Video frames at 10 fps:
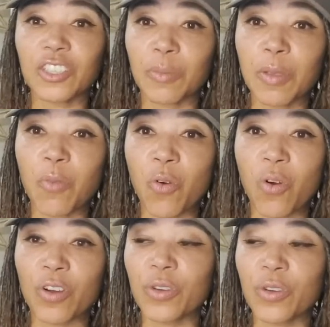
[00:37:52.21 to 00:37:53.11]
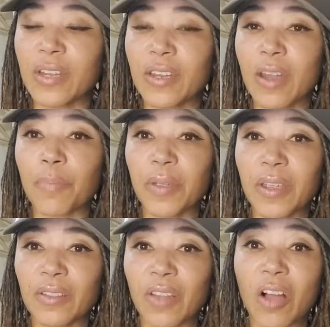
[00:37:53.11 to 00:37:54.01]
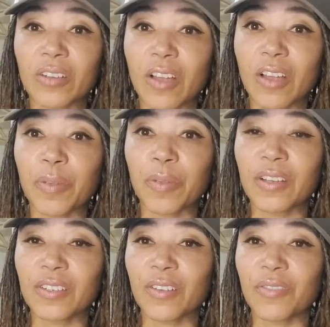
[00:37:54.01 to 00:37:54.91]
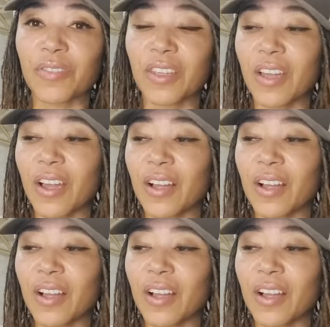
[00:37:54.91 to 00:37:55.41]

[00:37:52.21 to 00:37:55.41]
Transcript: Jimmy Moore, who ended up being locked up because of the